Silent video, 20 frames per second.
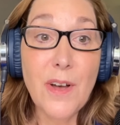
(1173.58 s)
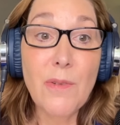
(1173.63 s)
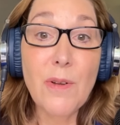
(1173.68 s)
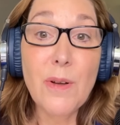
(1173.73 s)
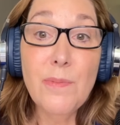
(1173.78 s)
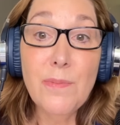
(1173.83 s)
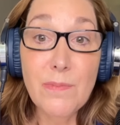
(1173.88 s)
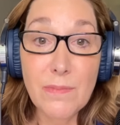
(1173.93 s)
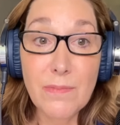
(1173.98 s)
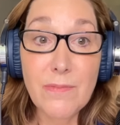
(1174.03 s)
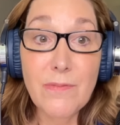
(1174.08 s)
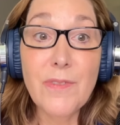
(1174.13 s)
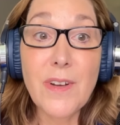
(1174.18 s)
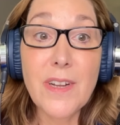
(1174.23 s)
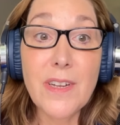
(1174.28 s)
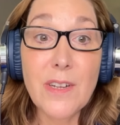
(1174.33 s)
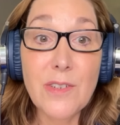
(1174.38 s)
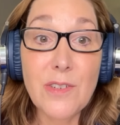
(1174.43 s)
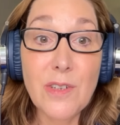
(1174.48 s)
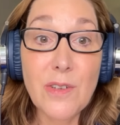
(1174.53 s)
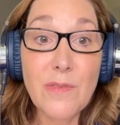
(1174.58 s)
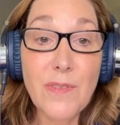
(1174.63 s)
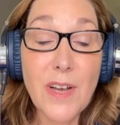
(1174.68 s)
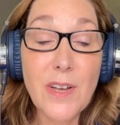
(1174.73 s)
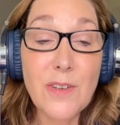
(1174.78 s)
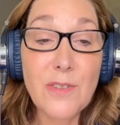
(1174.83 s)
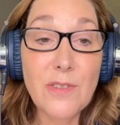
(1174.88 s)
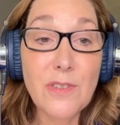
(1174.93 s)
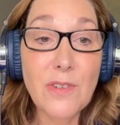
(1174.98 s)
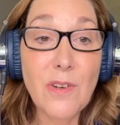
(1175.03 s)
up. Financial
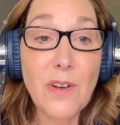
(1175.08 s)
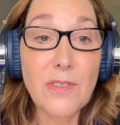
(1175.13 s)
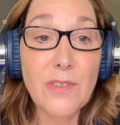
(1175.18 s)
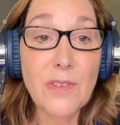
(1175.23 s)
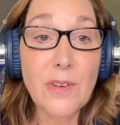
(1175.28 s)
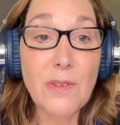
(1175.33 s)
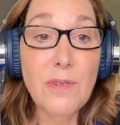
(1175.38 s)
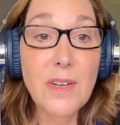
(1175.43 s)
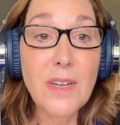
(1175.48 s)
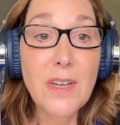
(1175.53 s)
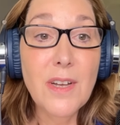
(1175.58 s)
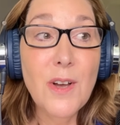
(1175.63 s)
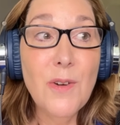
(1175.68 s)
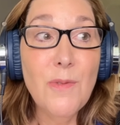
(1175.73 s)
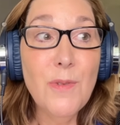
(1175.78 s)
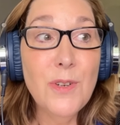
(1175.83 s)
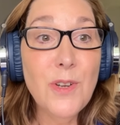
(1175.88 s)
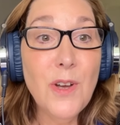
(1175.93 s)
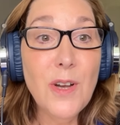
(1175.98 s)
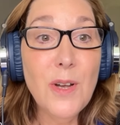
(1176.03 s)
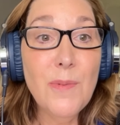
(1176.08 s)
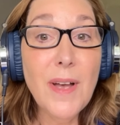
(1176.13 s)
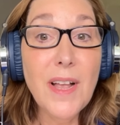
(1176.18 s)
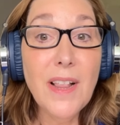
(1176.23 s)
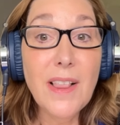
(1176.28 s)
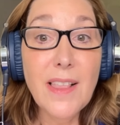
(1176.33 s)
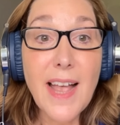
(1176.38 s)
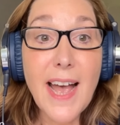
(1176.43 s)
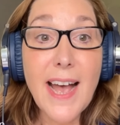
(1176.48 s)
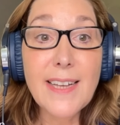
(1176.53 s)
advisors also. We talk about
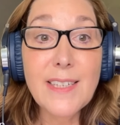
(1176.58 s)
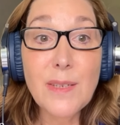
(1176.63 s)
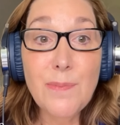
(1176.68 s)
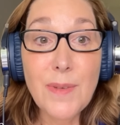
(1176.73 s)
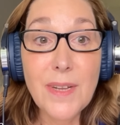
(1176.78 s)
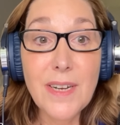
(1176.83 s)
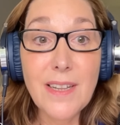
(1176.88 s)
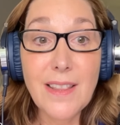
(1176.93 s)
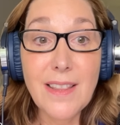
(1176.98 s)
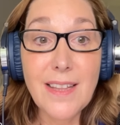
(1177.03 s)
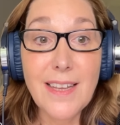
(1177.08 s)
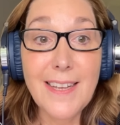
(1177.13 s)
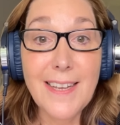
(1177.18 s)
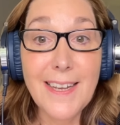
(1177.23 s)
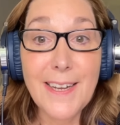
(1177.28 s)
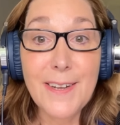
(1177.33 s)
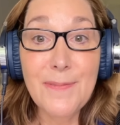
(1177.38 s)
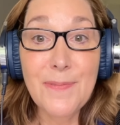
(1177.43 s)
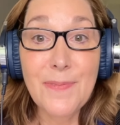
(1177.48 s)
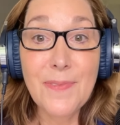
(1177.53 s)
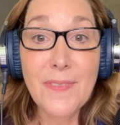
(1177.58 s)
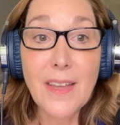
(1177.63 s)
last minute thinking.